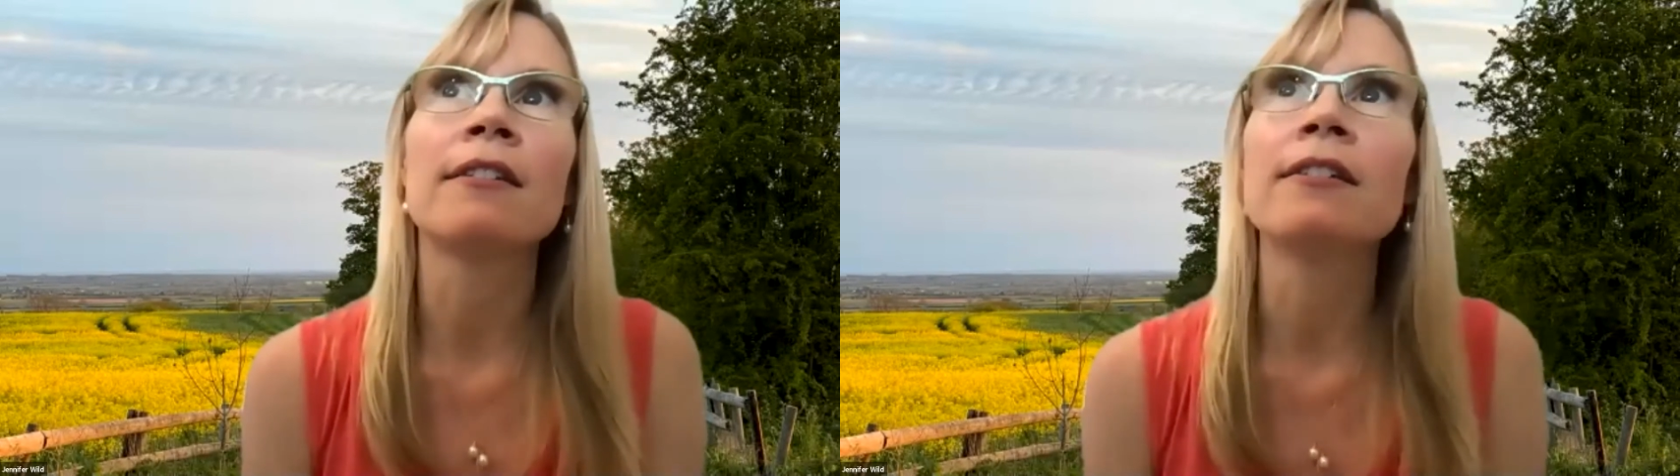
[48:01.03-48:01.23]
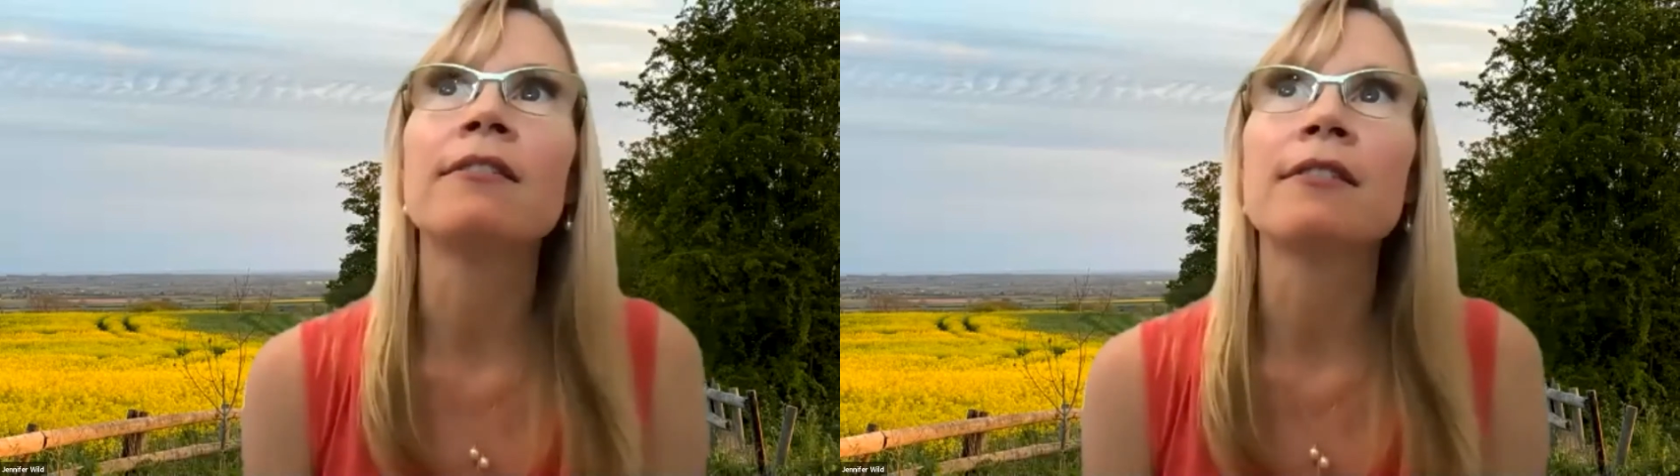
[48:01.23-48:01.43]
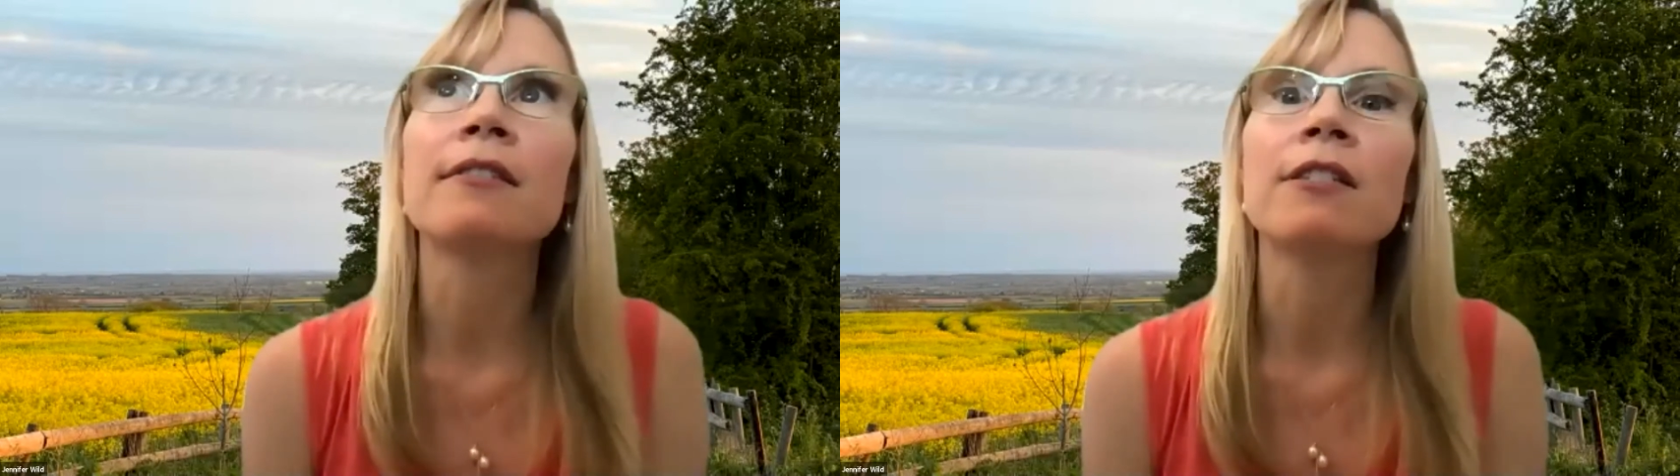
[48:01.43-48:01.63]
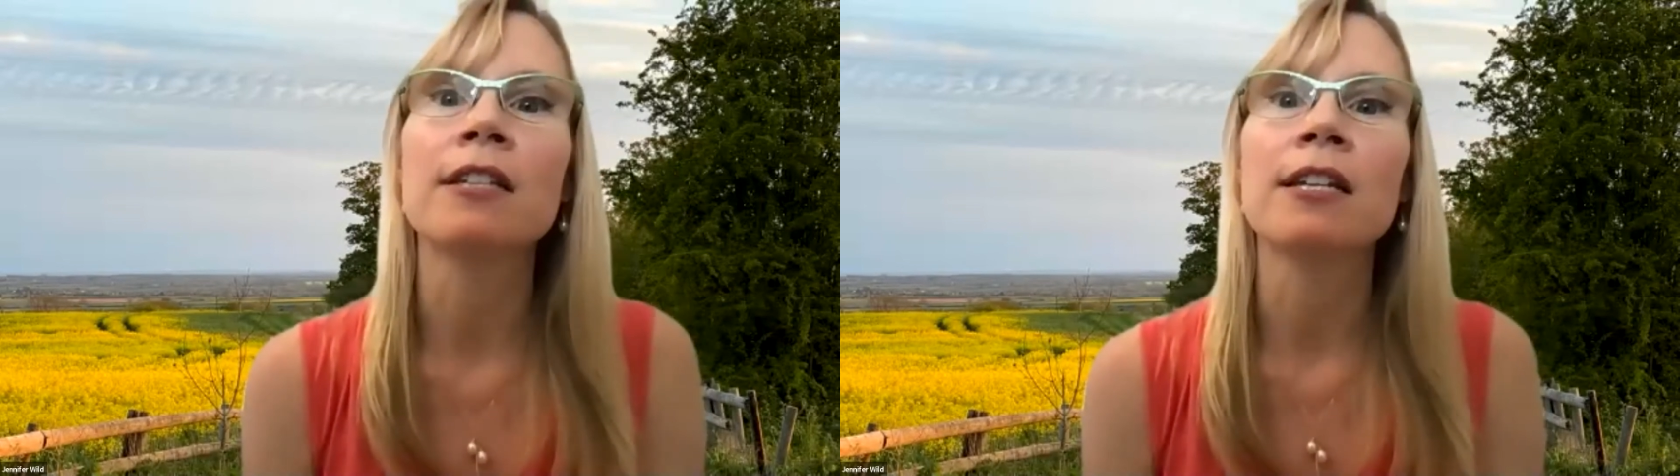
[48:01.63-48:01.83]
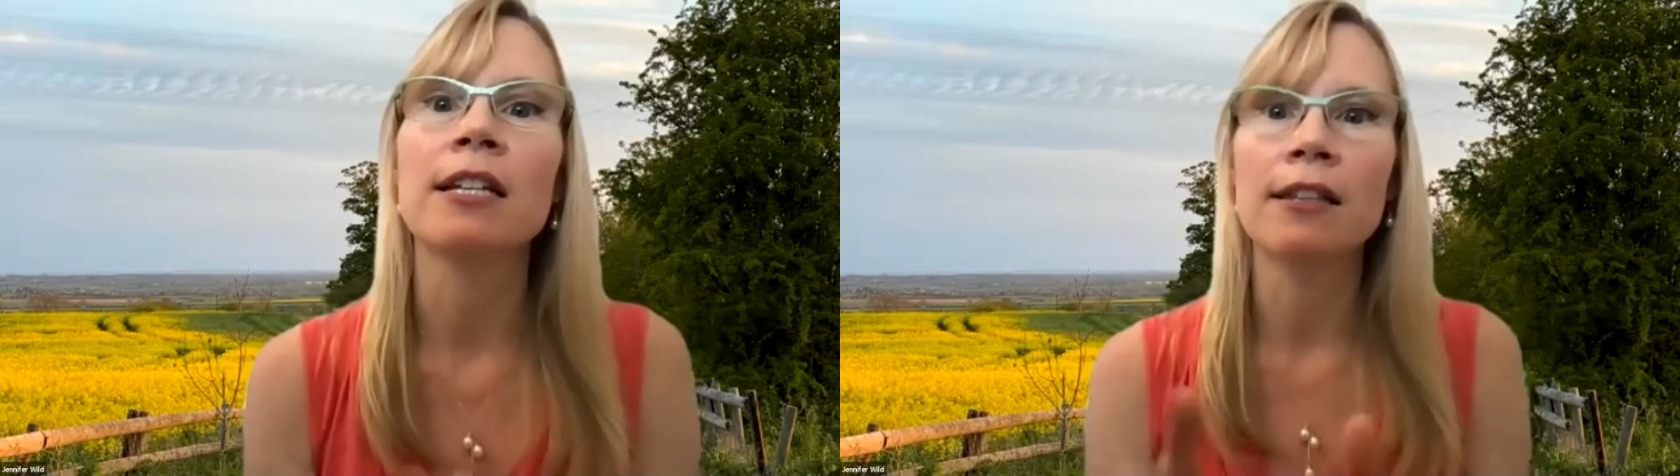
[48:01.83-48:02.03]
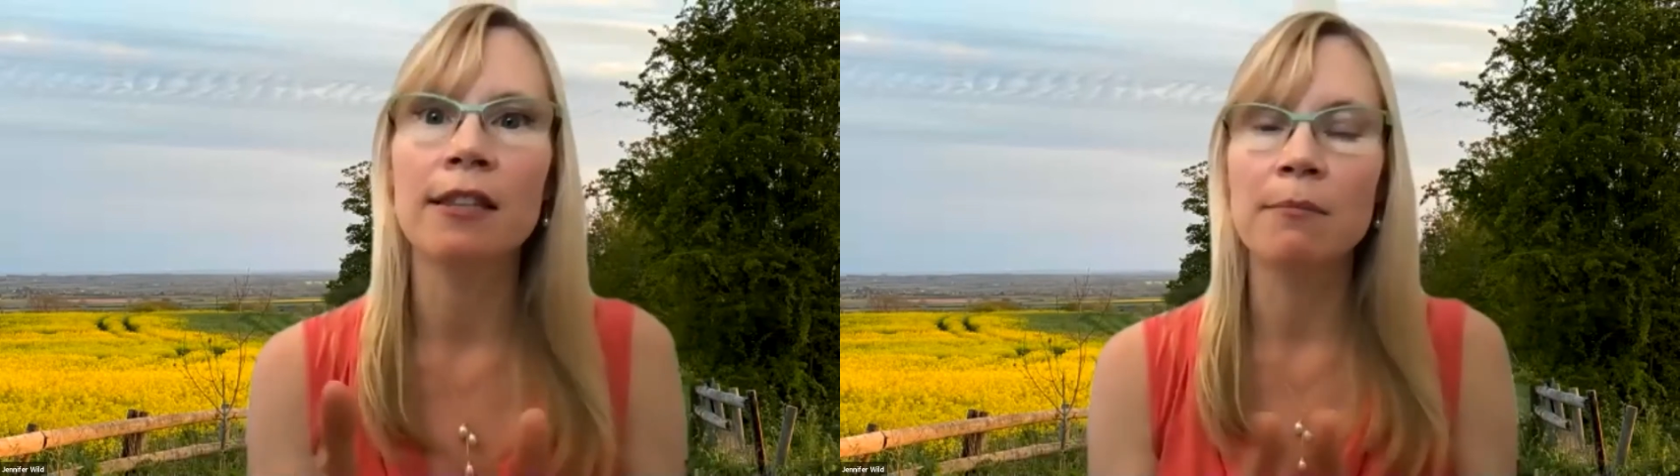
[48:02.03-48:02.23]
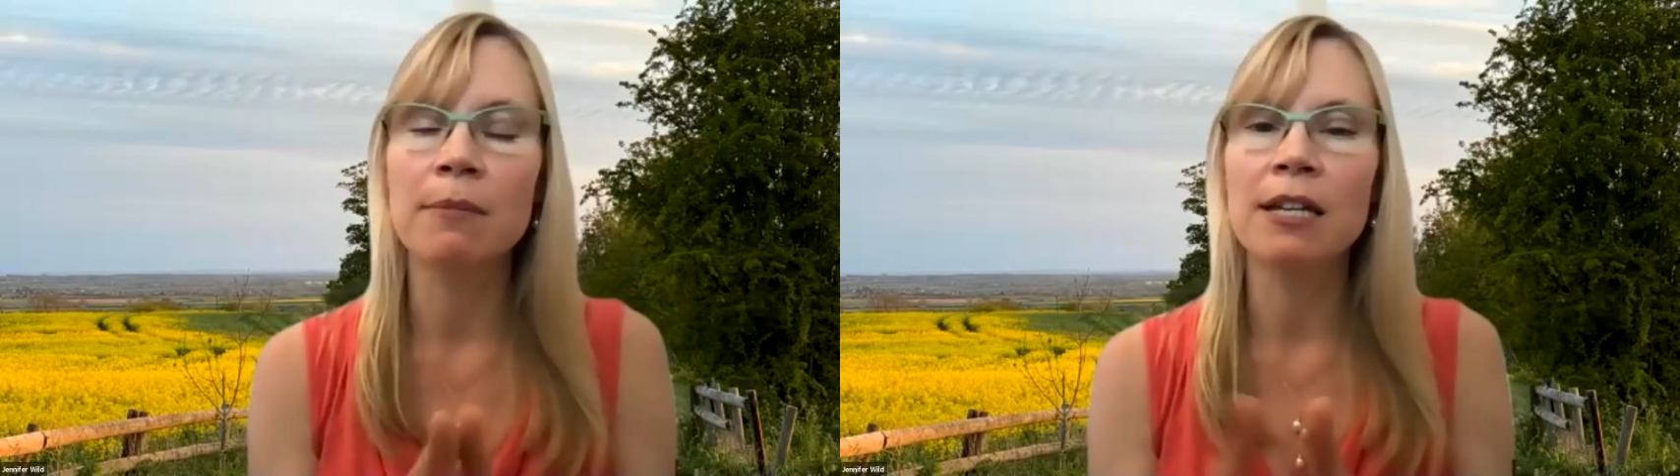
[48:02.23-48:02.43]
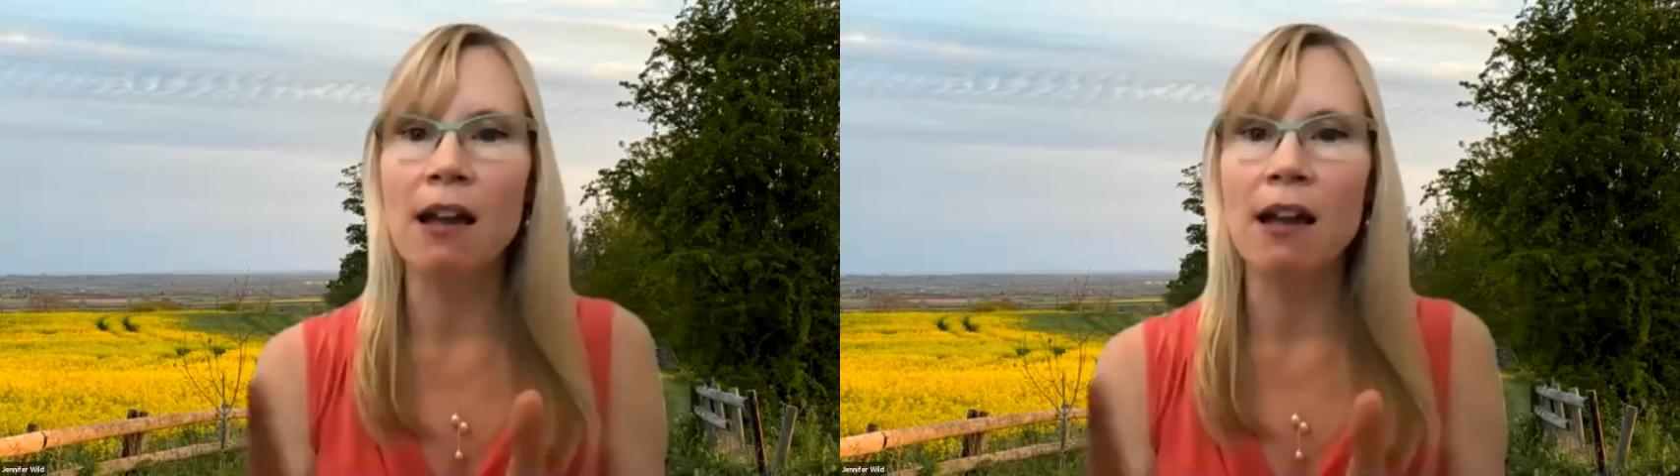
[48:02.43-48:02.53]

is devastating in the immediate